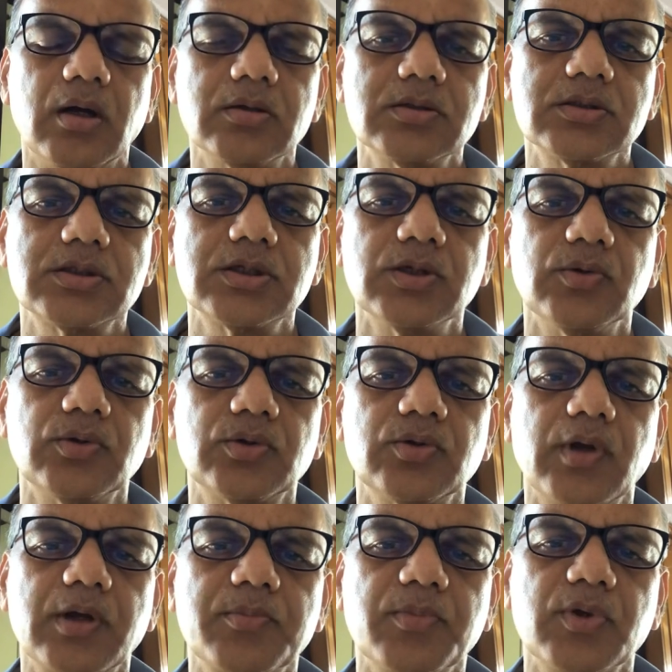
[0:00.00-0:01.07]
CO2
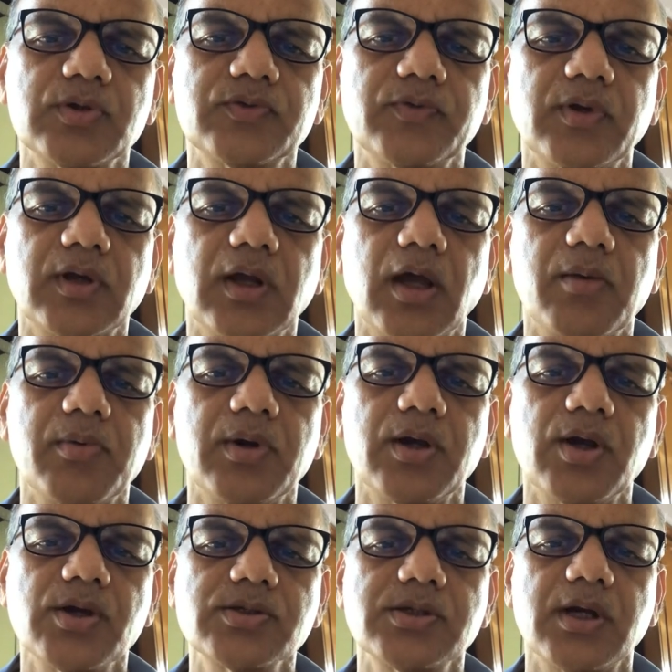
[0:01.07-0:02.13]
atmosphere, carbon
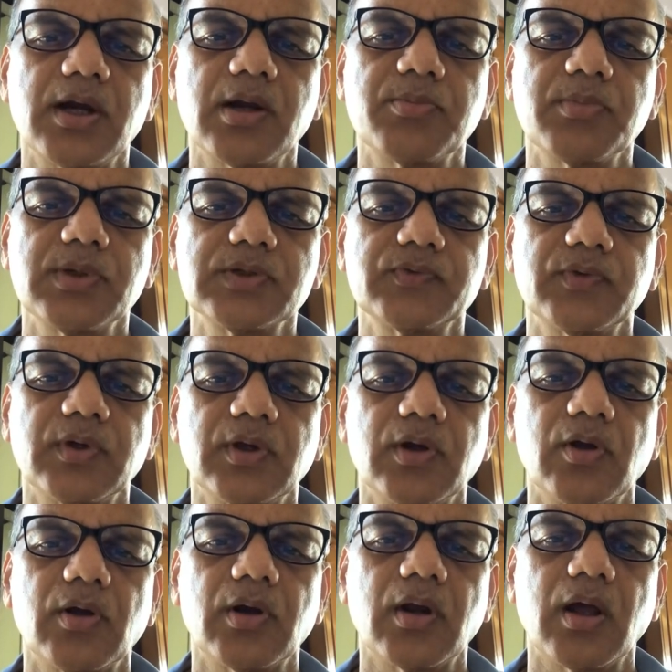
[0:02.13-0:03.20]
dioxide atmosphere,
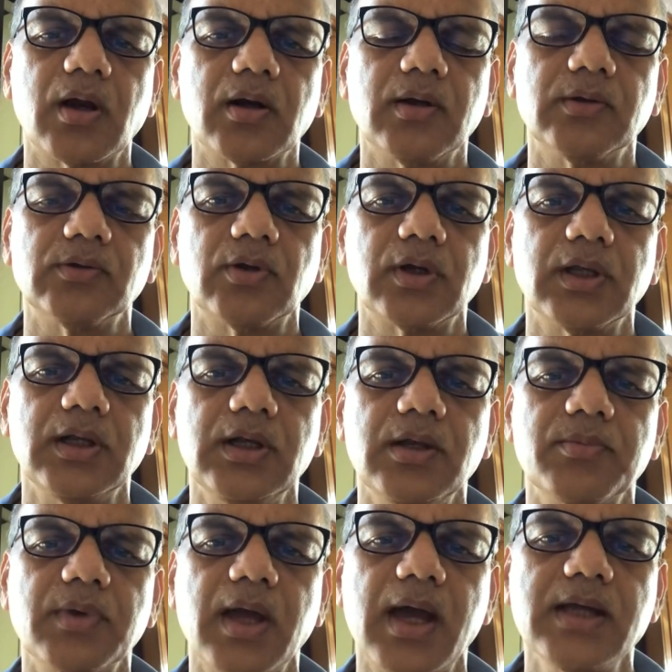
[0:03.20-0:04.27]
or argon or
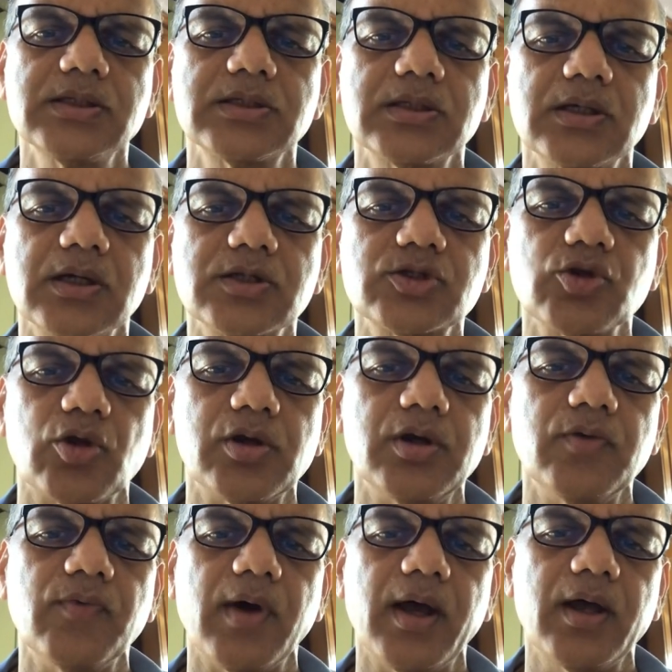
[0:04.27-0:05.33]
helium gas, a
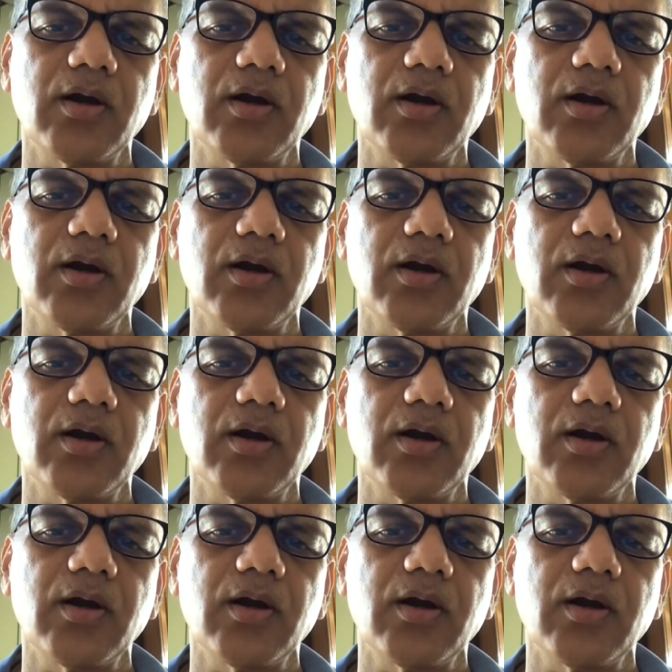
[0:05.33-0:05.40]
solid wire